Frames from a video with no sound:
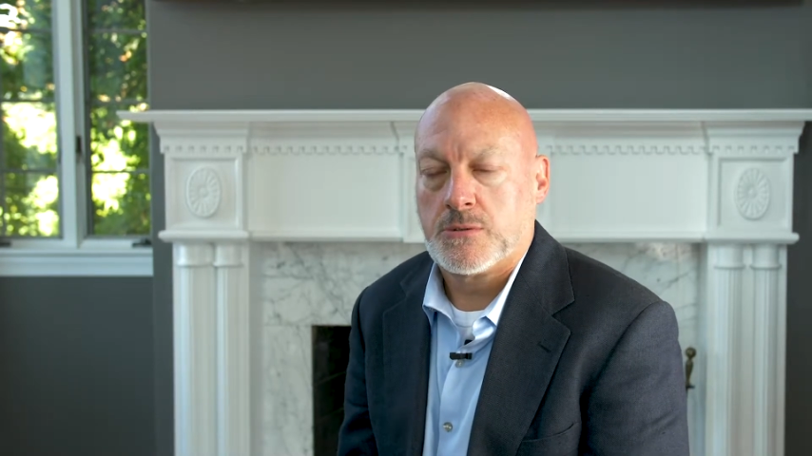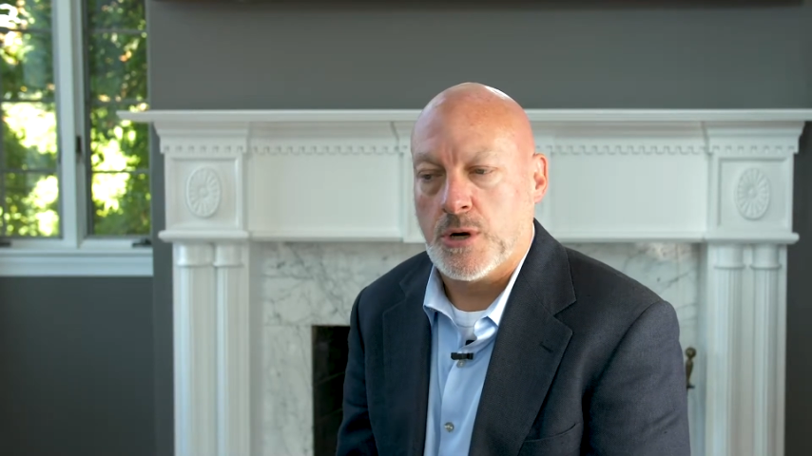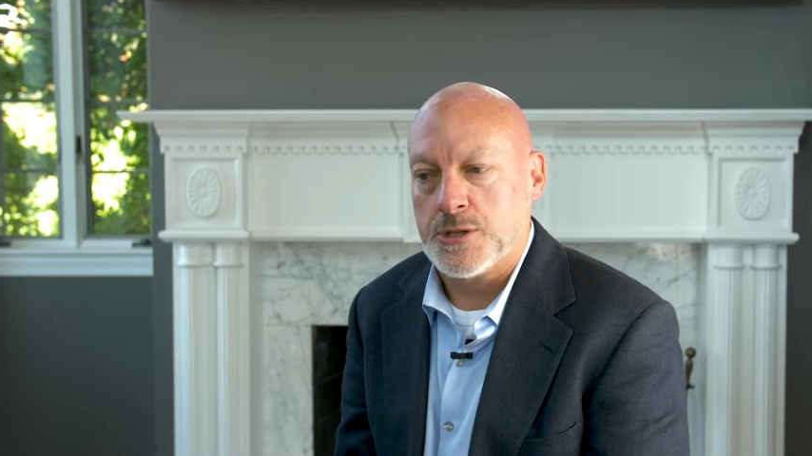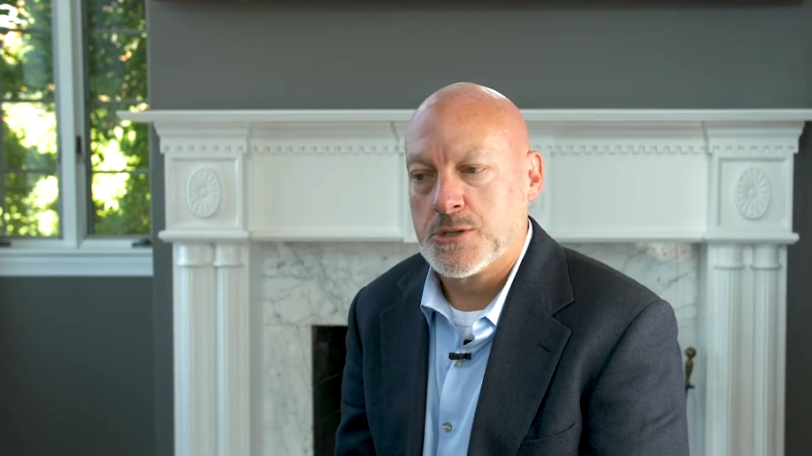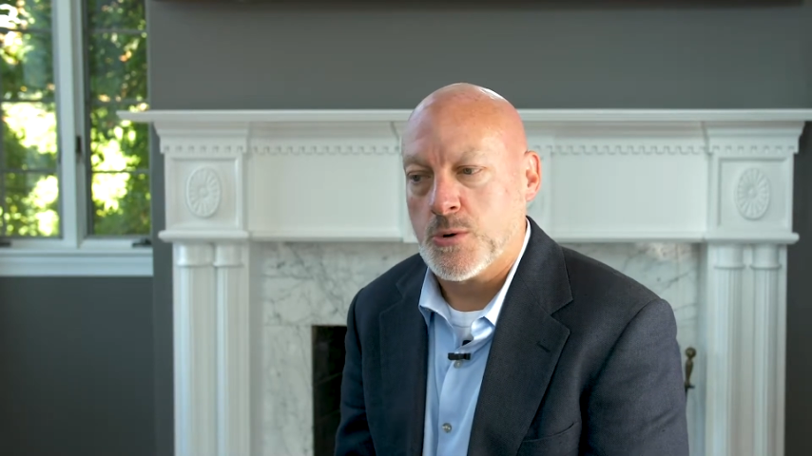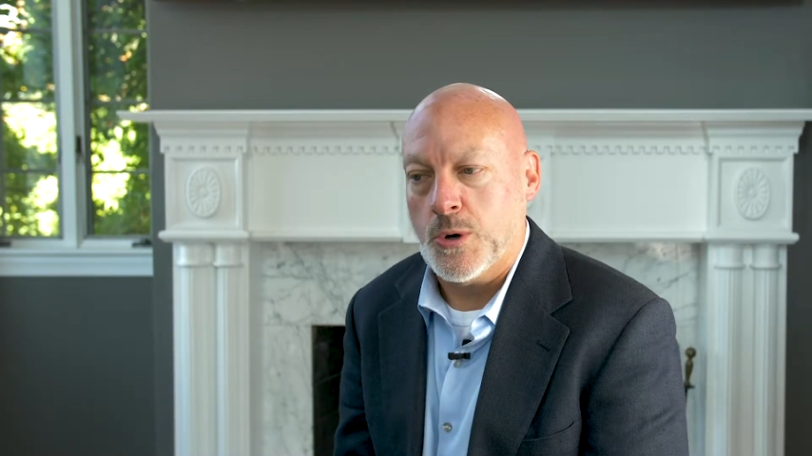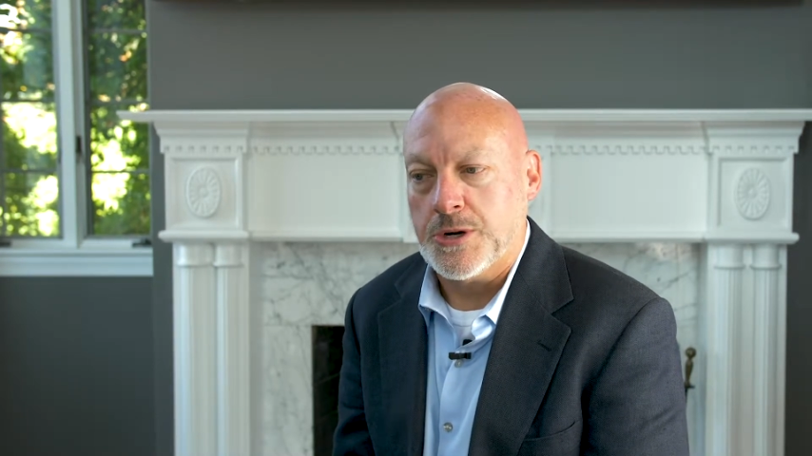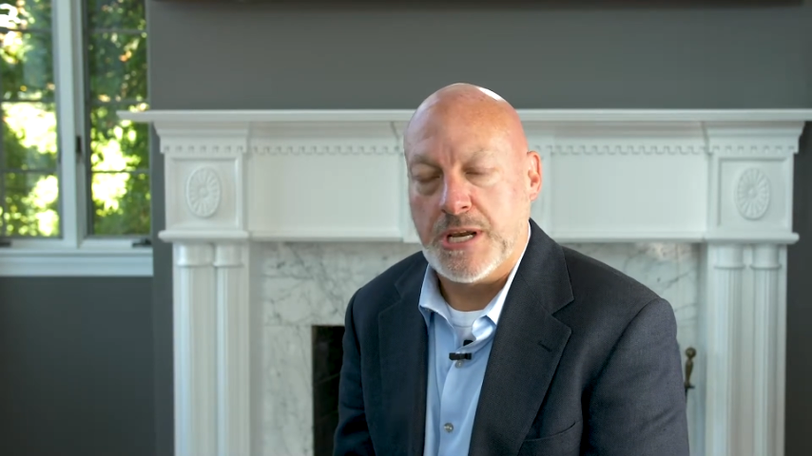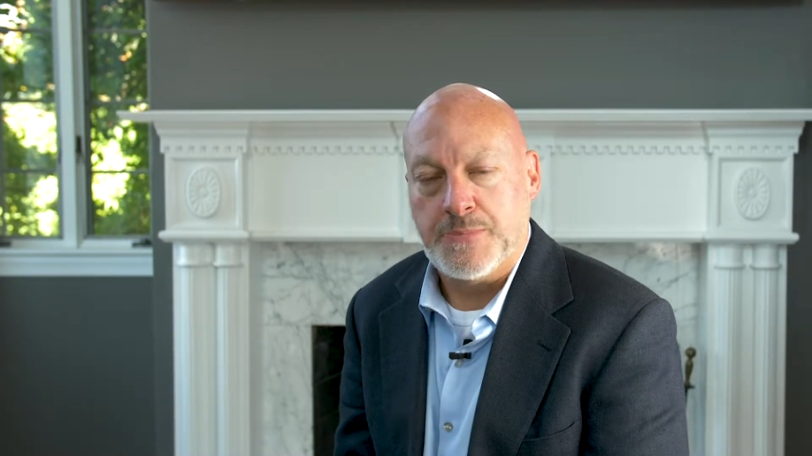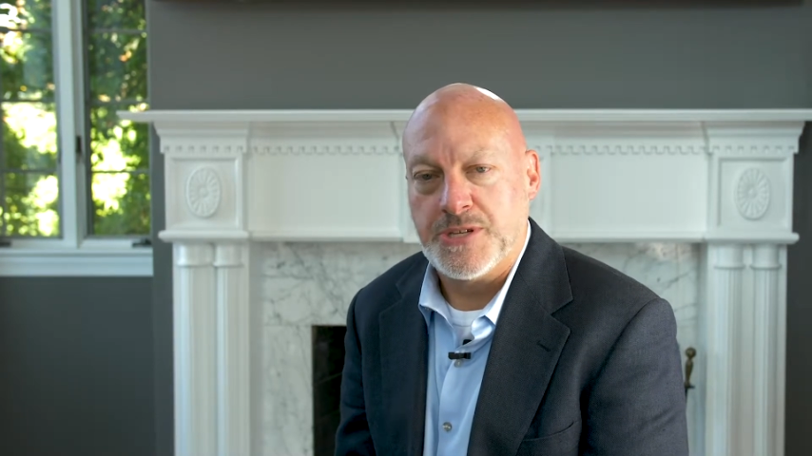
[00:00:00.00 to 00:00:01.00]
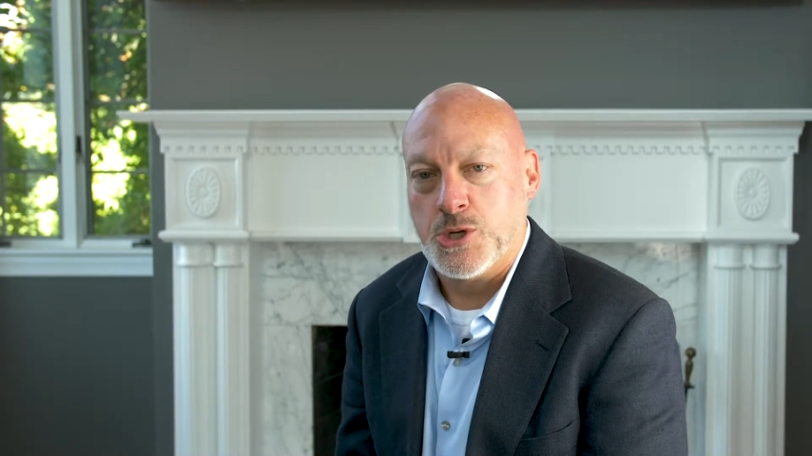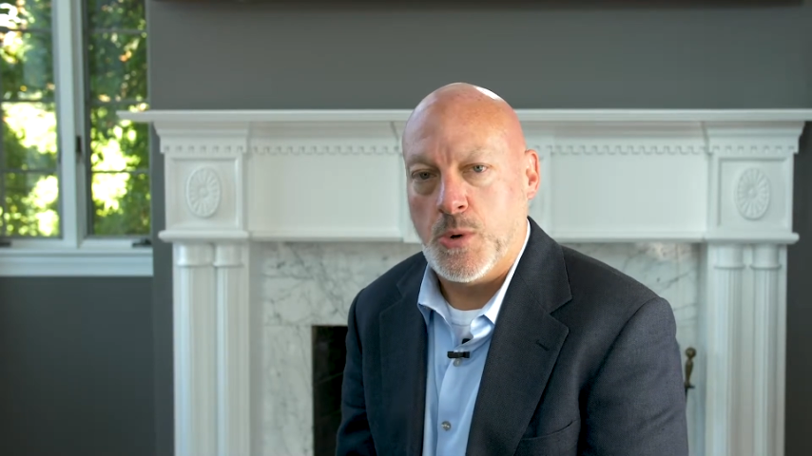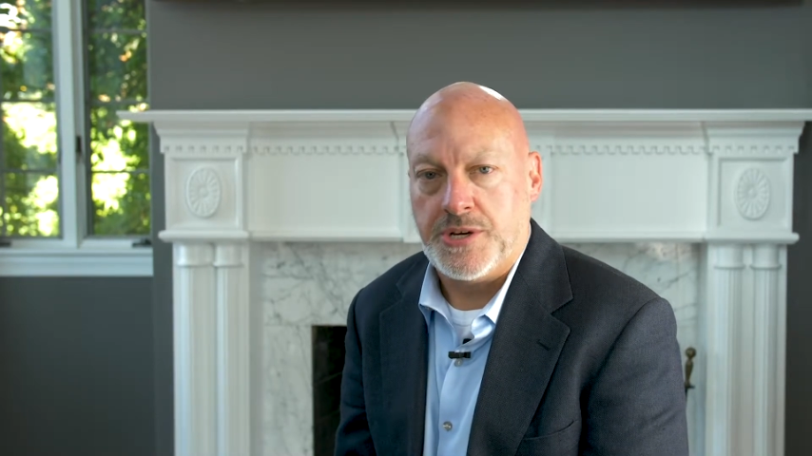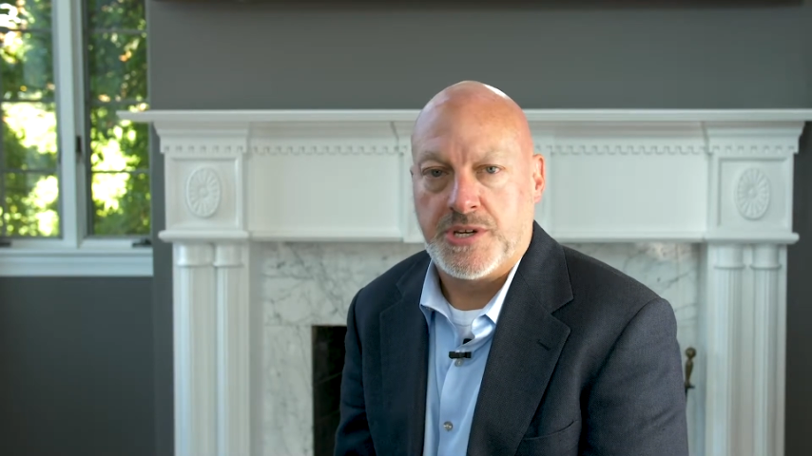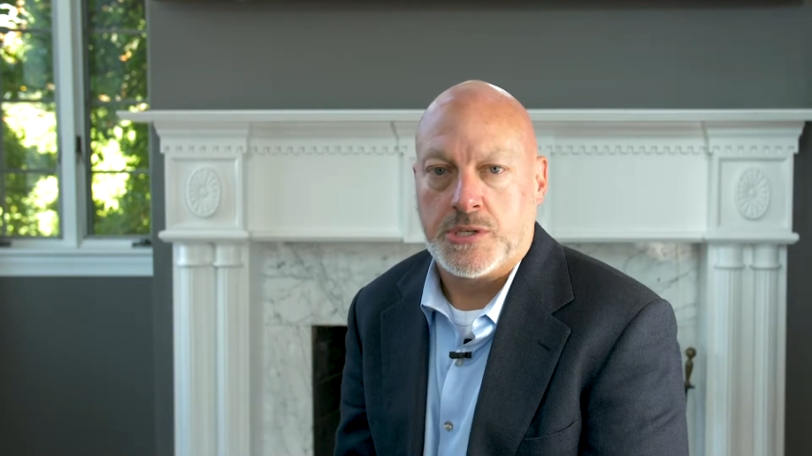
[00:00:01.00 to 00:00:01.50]
credit score type
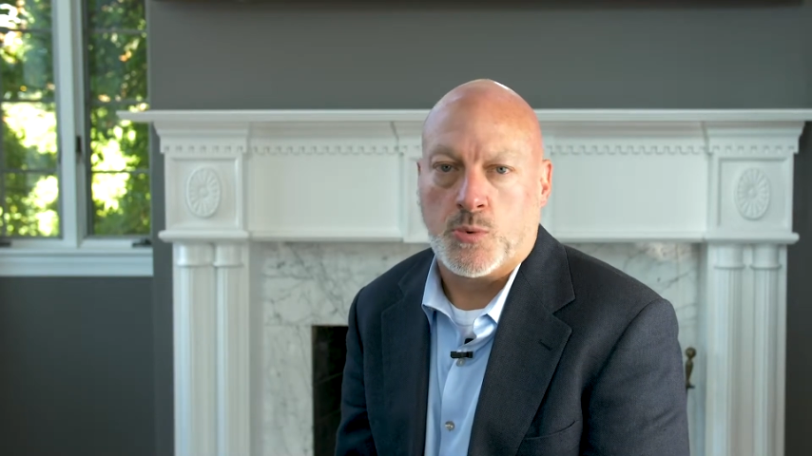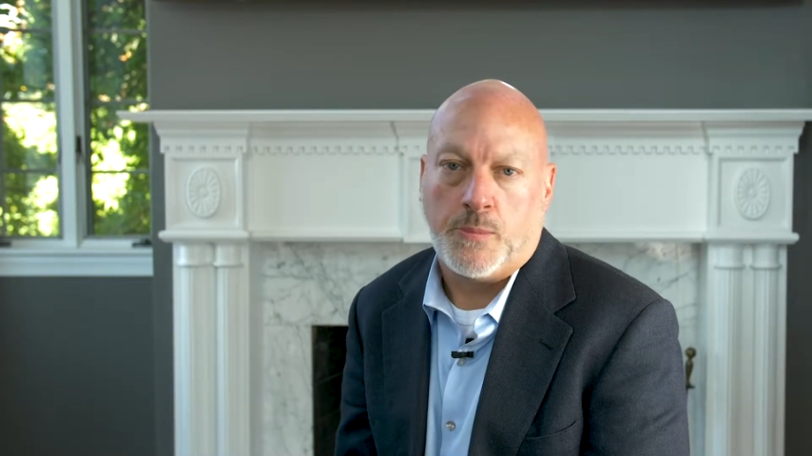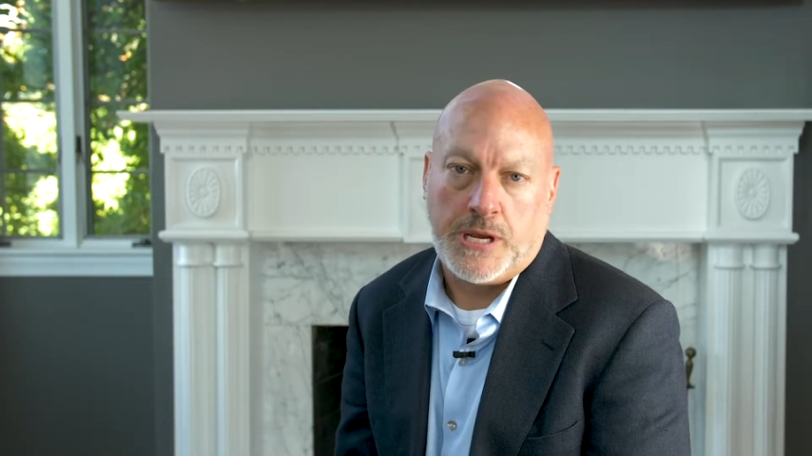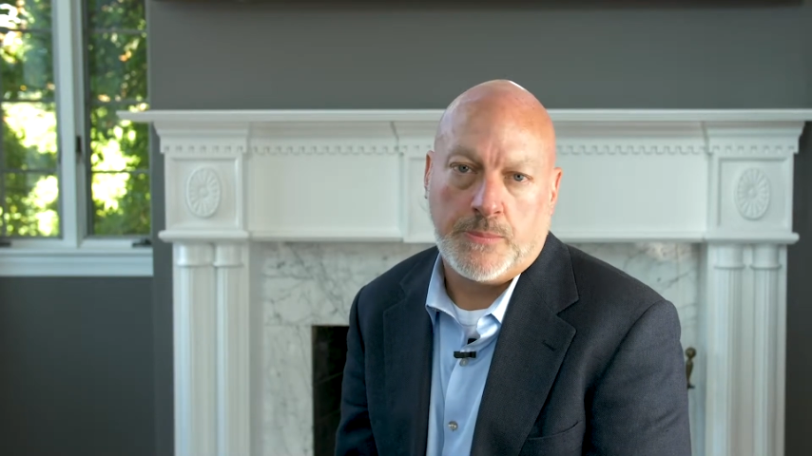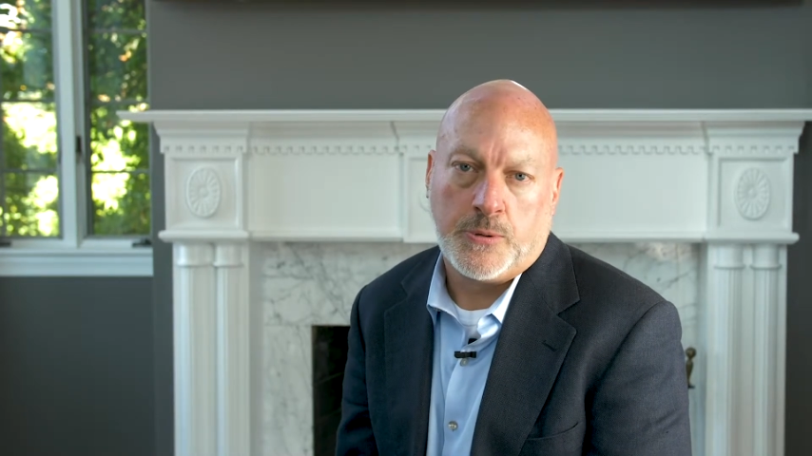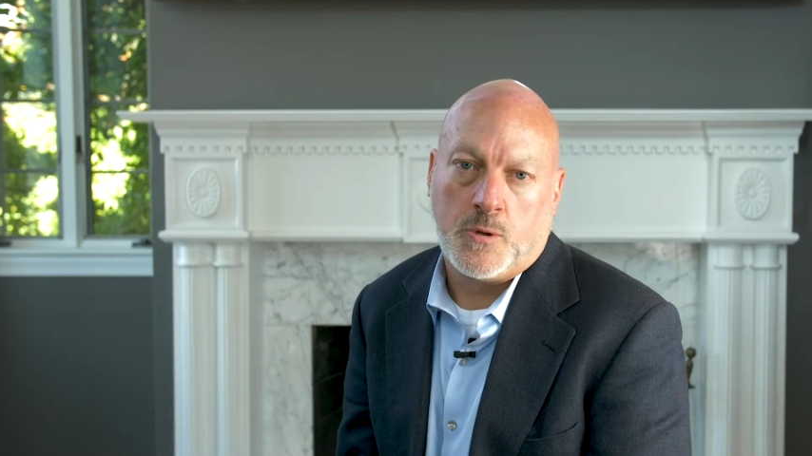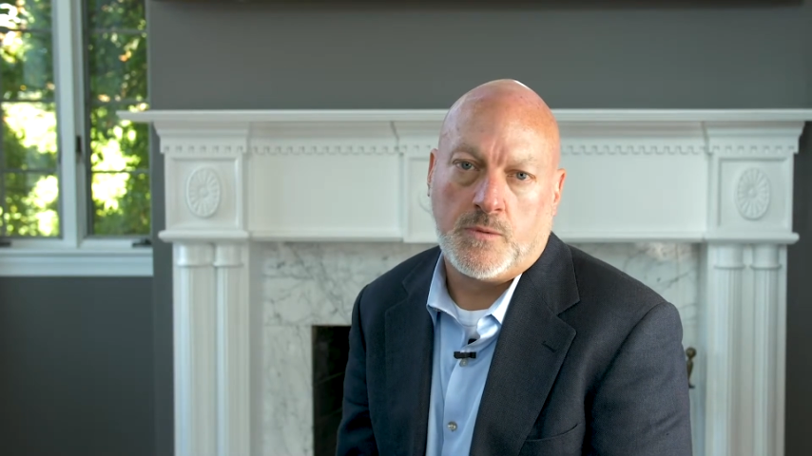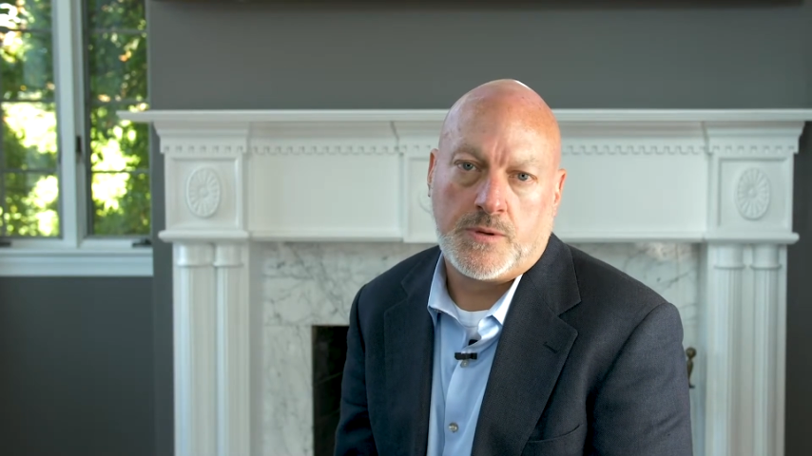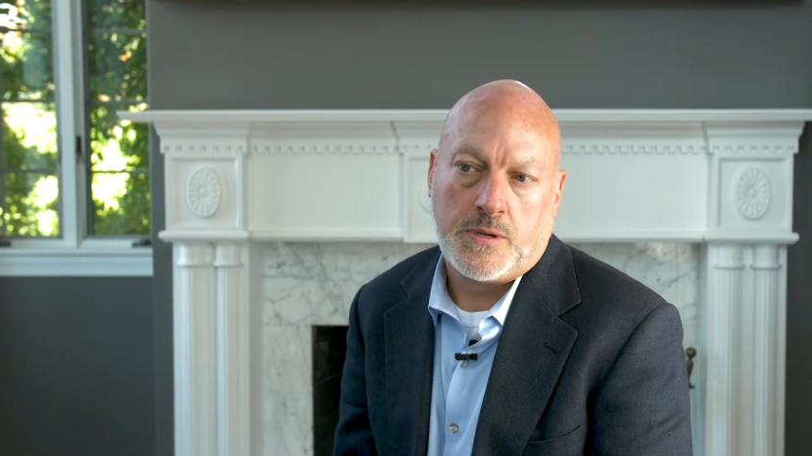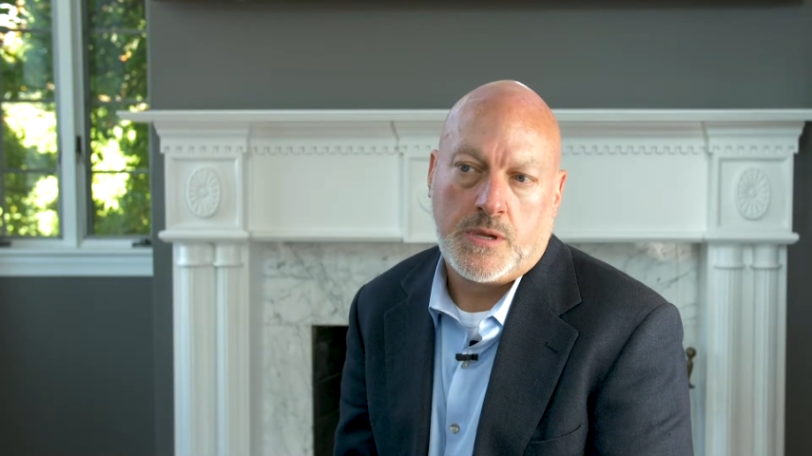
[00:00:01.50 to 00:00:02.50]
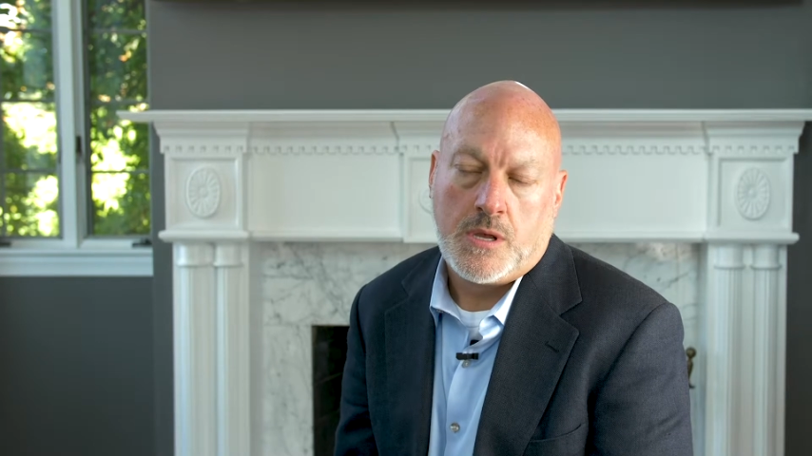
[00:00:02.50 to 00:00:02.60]
situations will be approved,